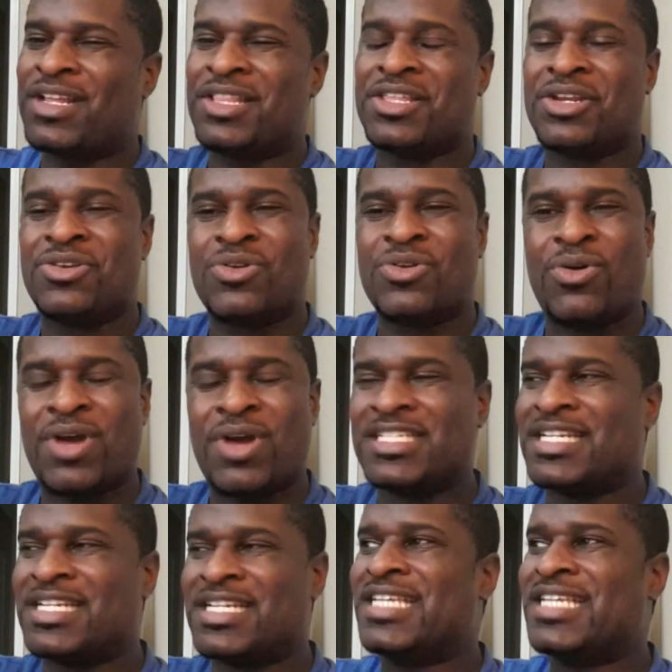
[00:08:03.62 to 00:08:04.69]
of the noise in
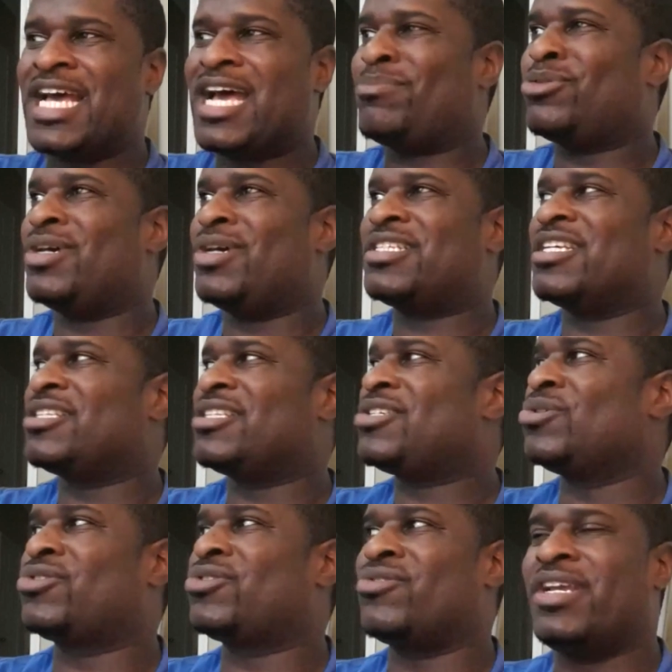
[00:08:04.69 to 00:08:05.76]
the tabloids in
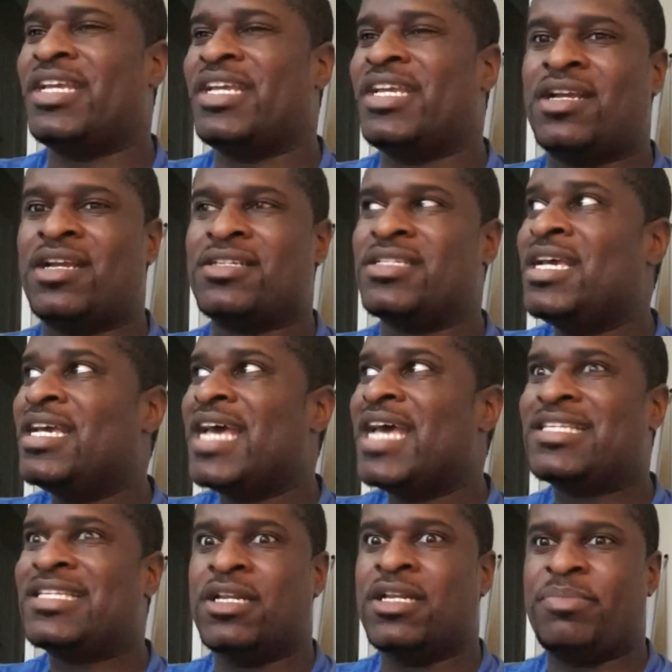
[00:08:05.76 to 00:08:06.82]
2-3 years, that's
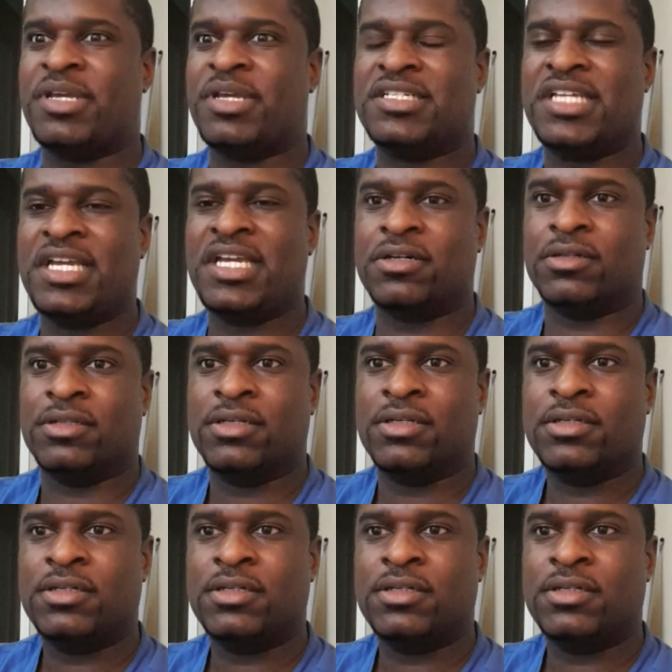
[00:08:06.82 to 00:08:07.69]
going to be a deal.